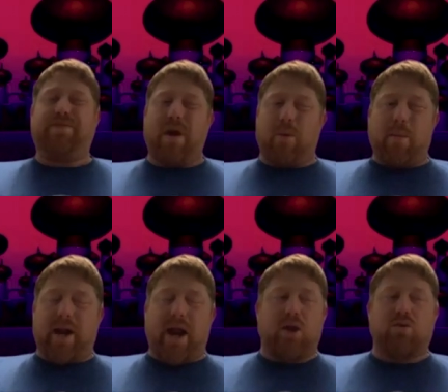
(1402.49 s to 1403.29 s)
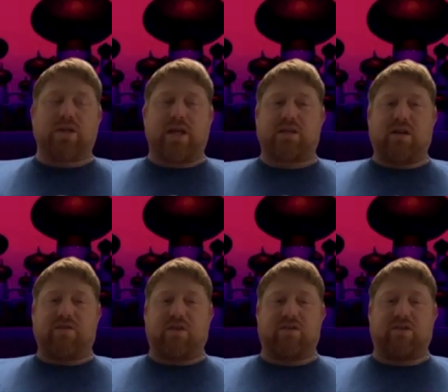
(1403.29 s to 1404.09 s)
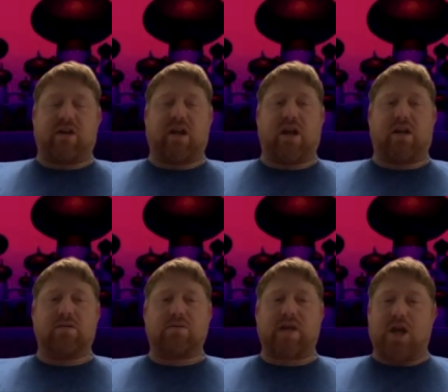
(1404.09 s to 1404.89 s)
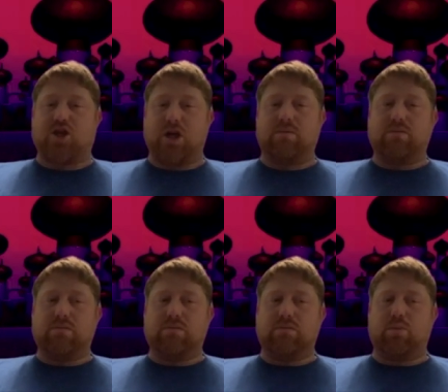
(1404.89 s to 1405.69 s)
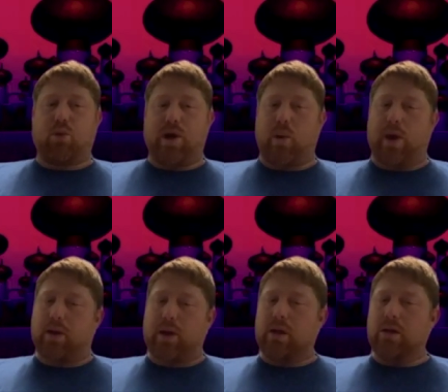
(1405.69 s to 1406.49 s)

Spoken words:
then we might not use that stuff because it's going to get sketchy pretty quickly.